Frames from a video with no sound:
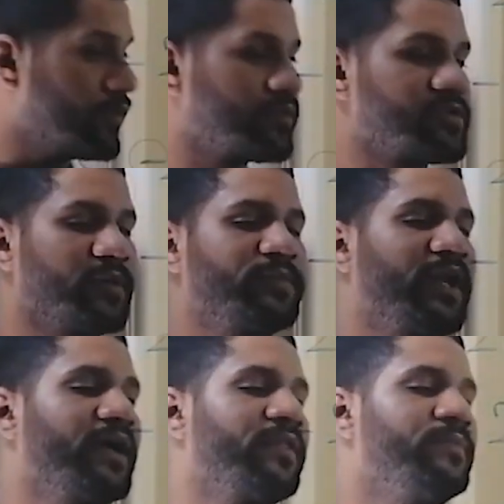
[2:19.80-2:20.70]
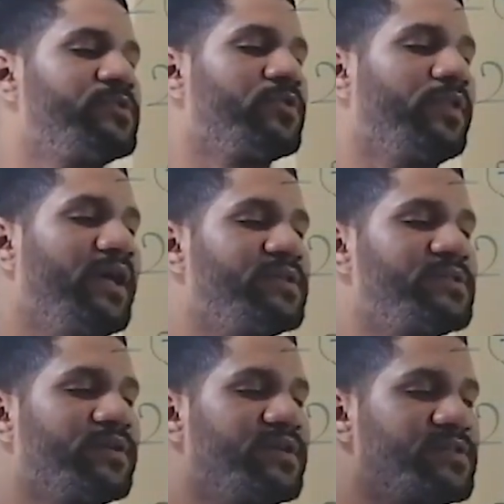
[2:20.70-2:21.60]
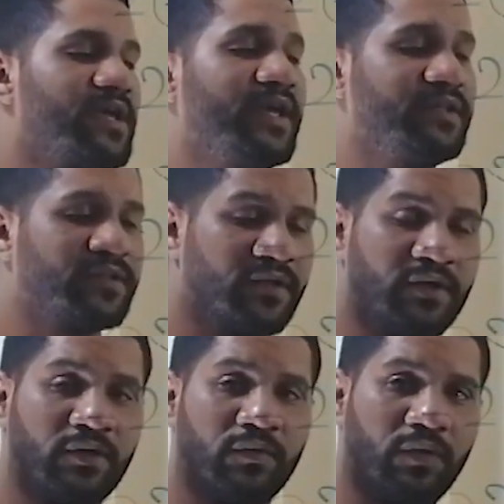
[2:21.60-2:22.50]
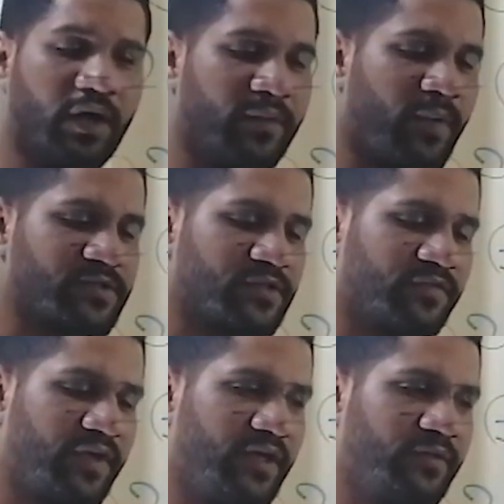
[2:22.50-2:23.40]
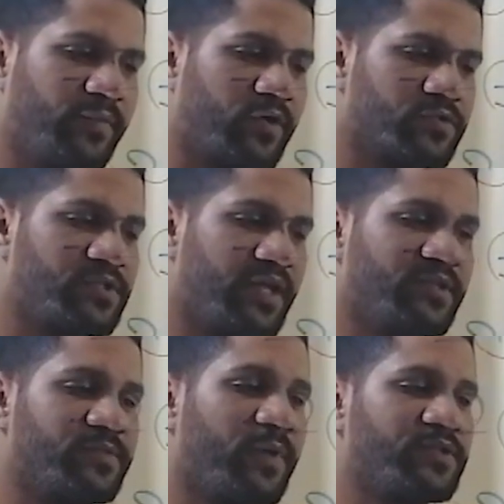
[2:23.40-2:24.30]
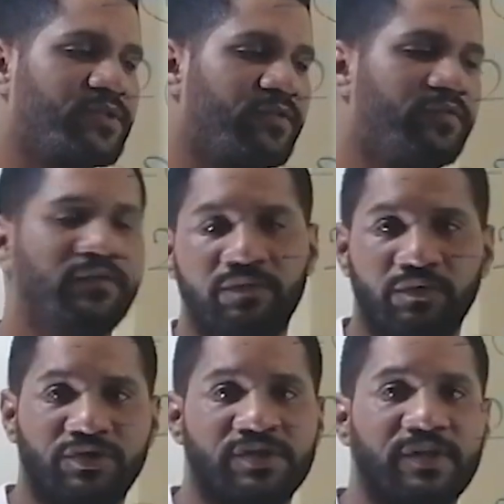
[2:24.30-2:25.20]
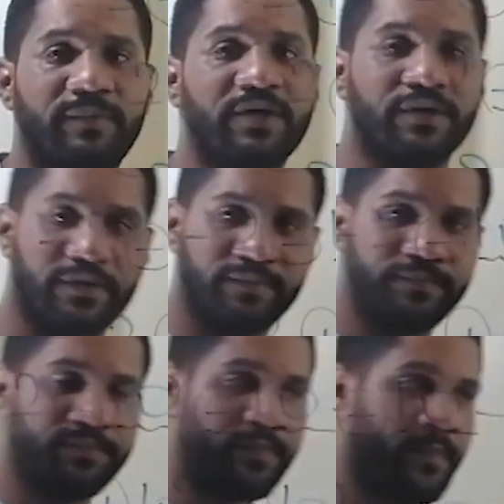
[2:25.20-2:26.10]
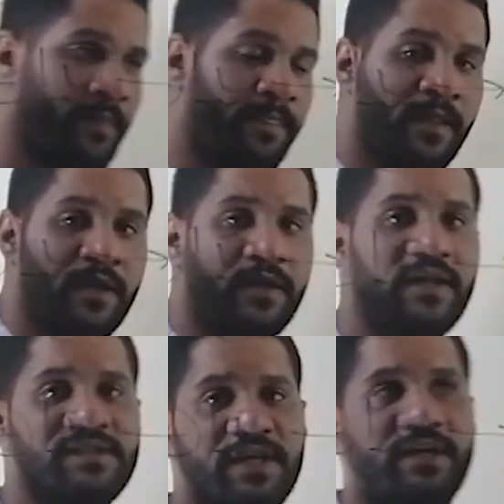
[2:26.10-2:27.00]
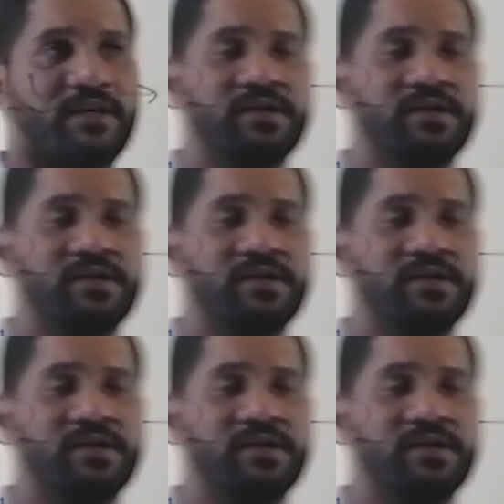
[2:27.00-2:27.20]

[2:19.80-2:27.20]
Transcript: going to subtract them, so the answer is 8. Why positive 8? Because 10 is positive, which is the bigger. Let's see an